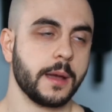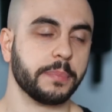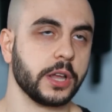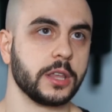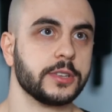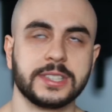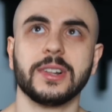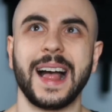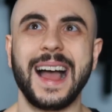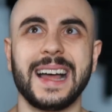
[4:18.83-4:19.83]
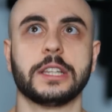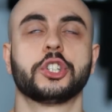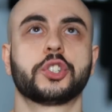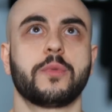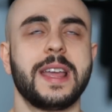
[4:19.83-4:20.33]
but you still had the
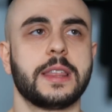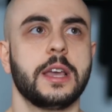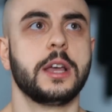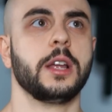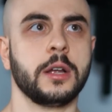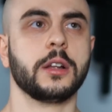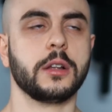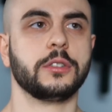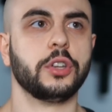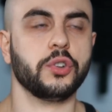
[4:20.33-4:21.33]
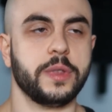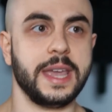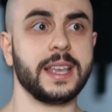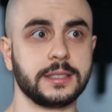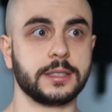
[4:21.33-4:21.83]
strength to do
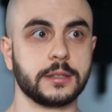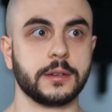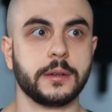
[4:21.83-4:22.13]
this.